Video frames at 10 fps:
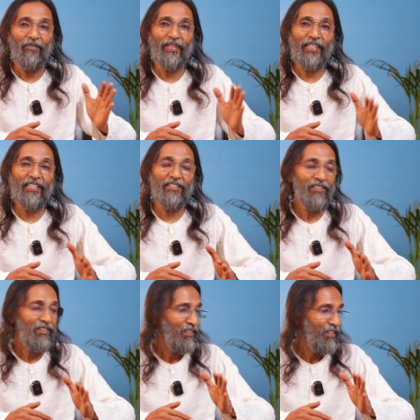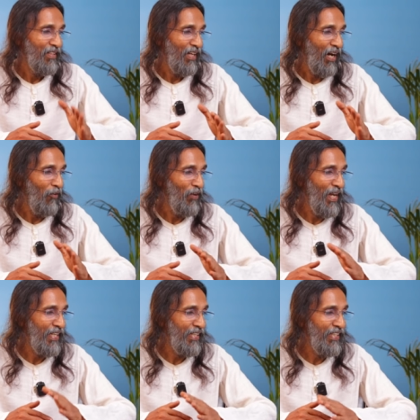with his
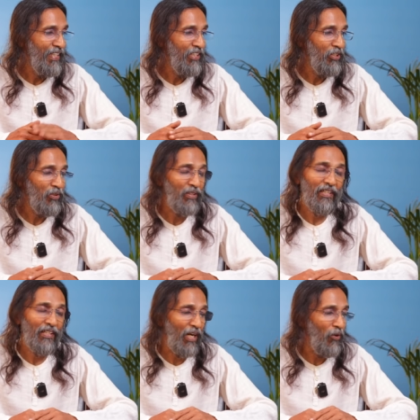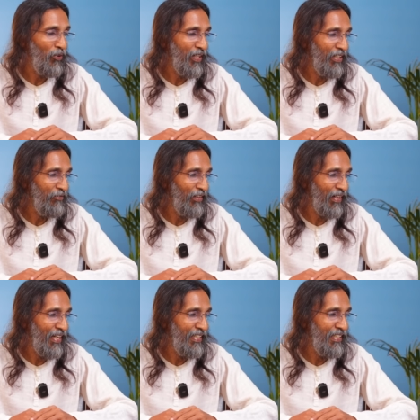awakening to crowning
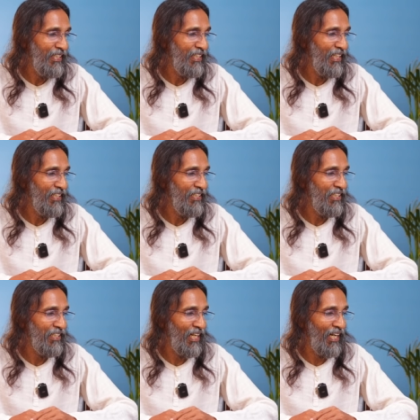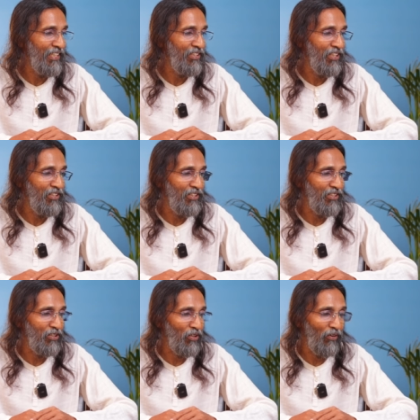varieties and his
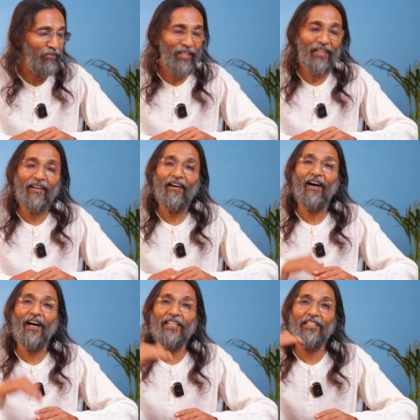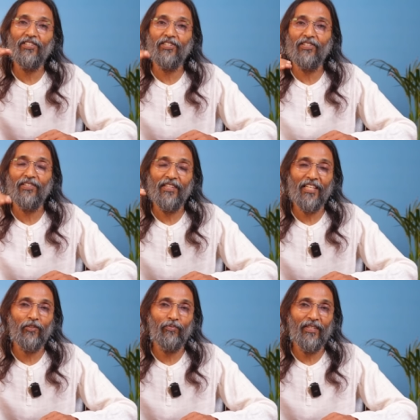realizations of the highest
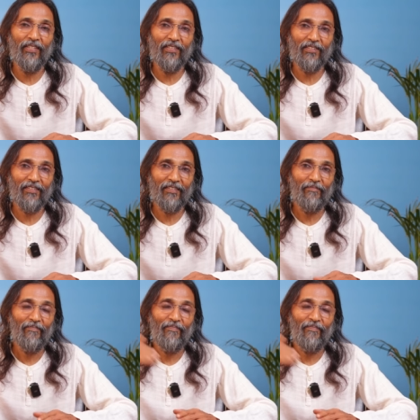experience.